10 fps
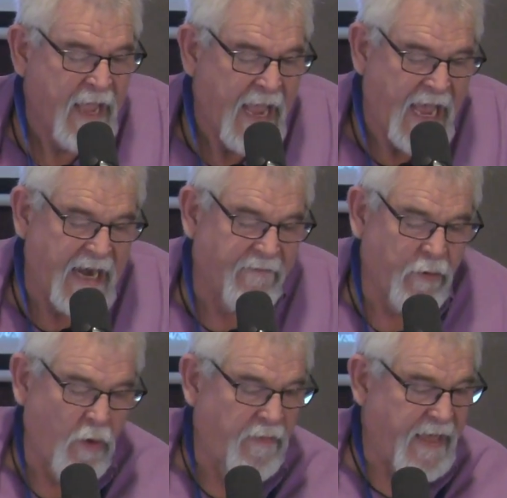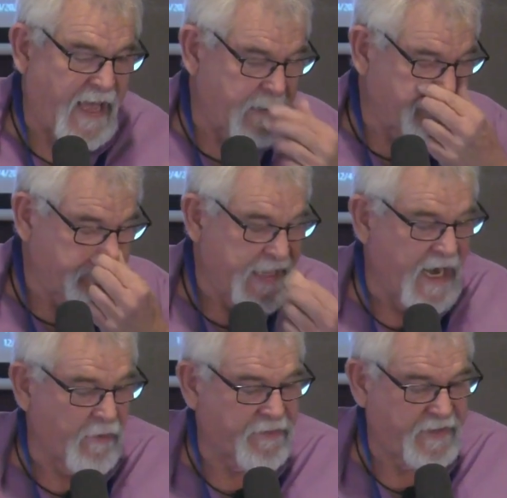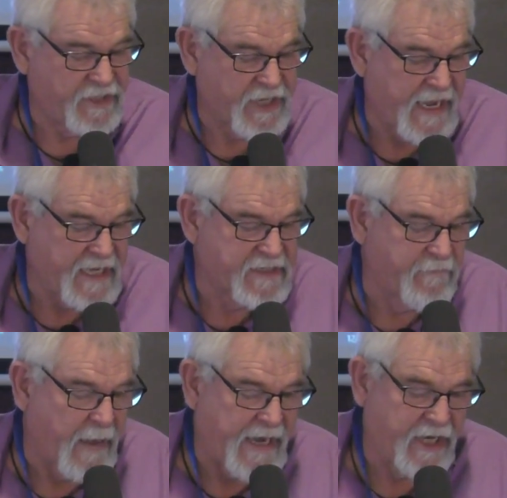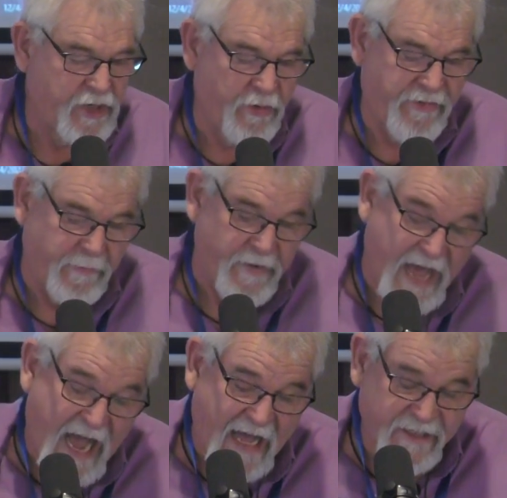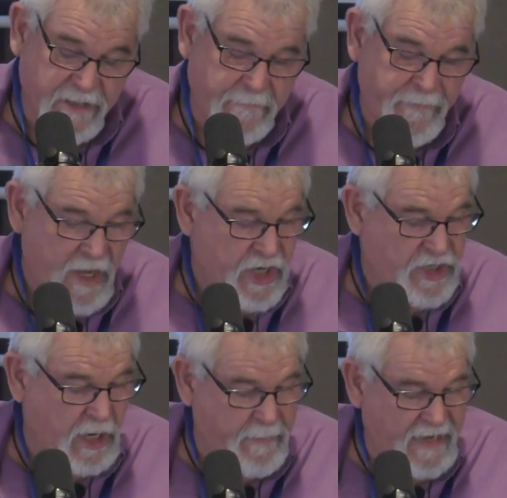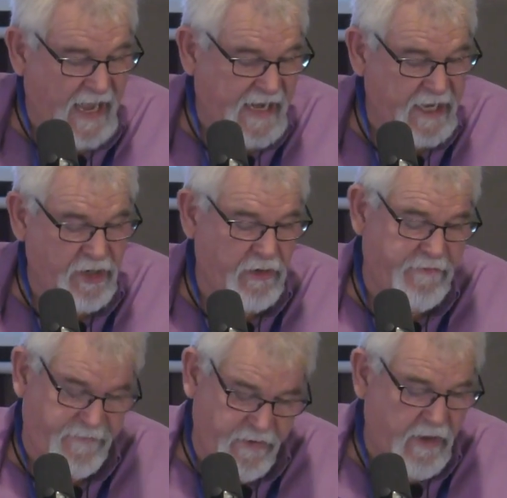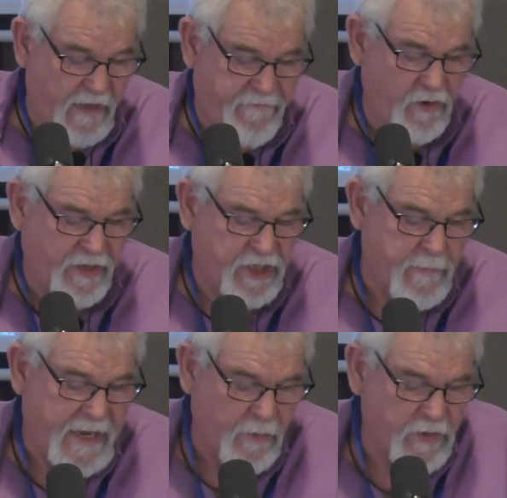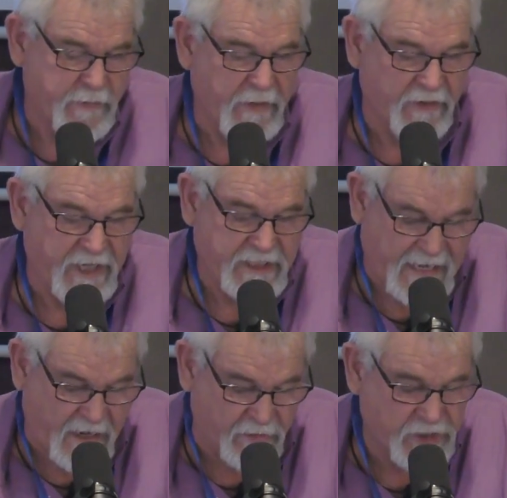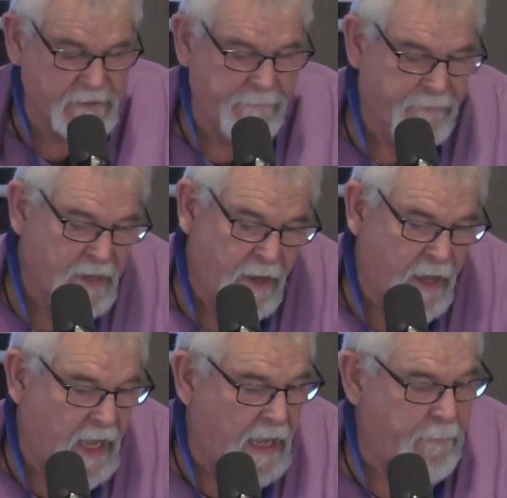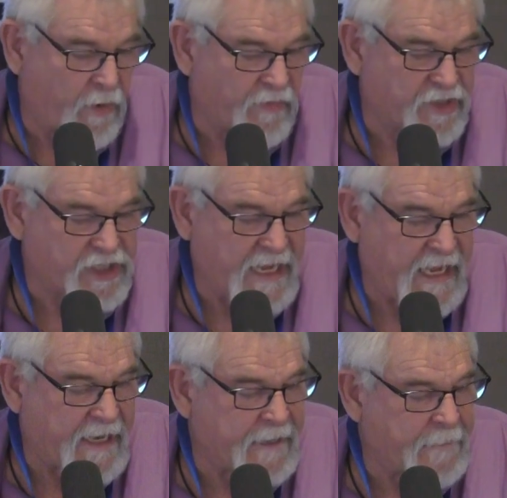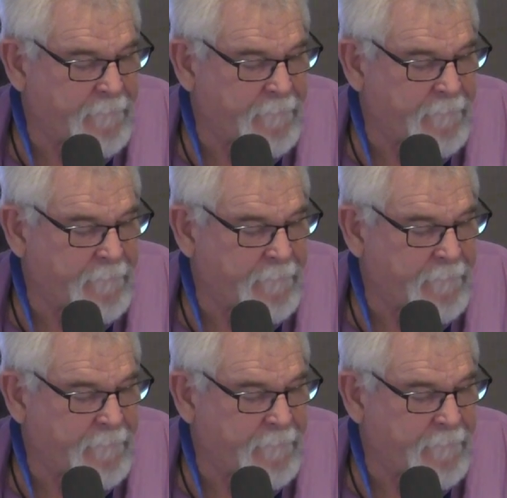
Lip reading: And everyone that heareth these sayings of mine and doeth them not shall be likened unto a foolish man which built his house upon the sand.